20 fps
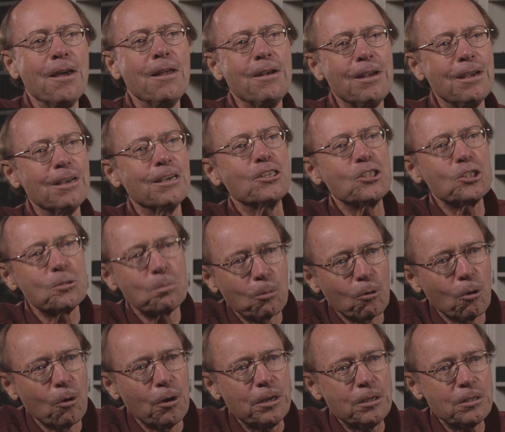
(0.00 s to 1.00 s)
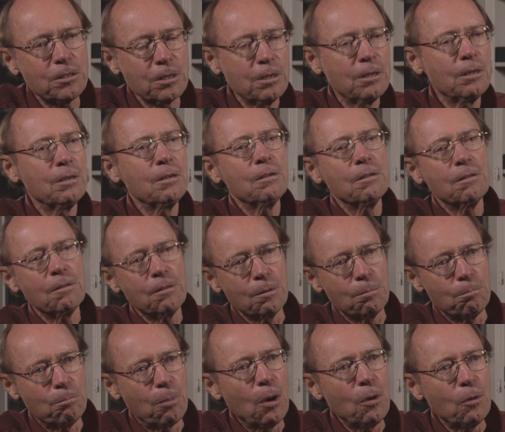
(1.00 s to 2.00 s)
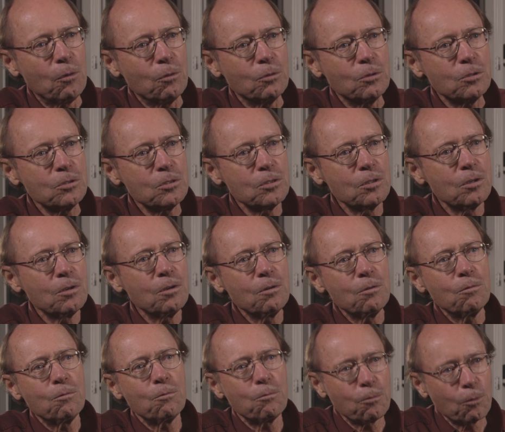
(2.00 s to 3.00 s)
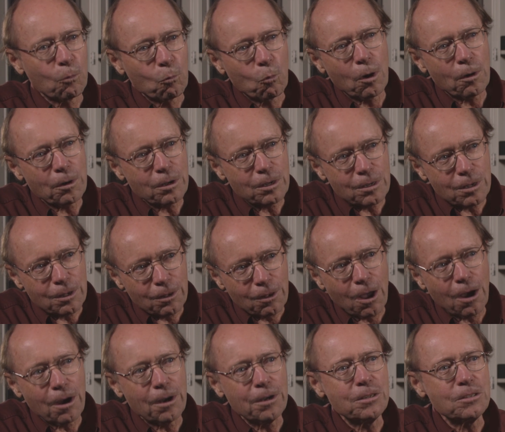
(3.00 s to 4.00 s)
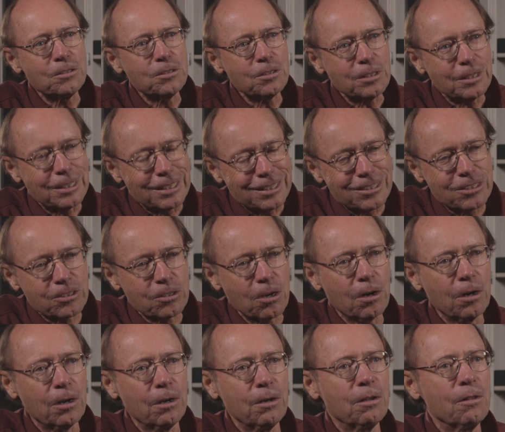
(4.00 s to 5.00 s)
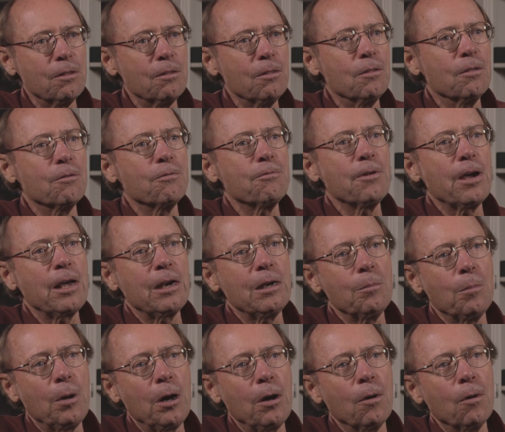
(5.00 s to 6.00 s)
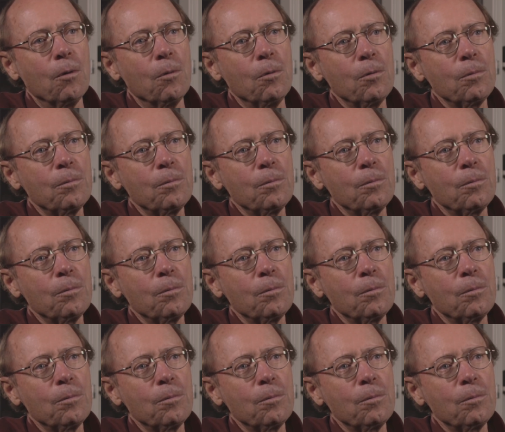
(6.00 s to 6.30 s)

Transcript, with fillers: then exploit the bones for what lies inside the fatty marrow.